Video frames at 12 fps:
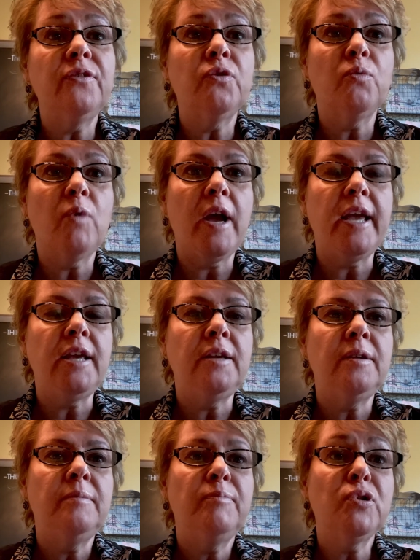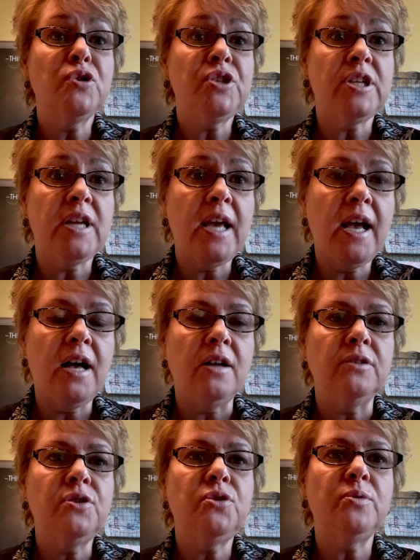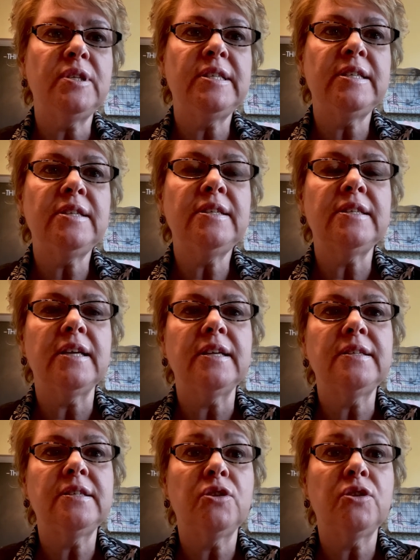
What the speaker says: the right personnel to assist us,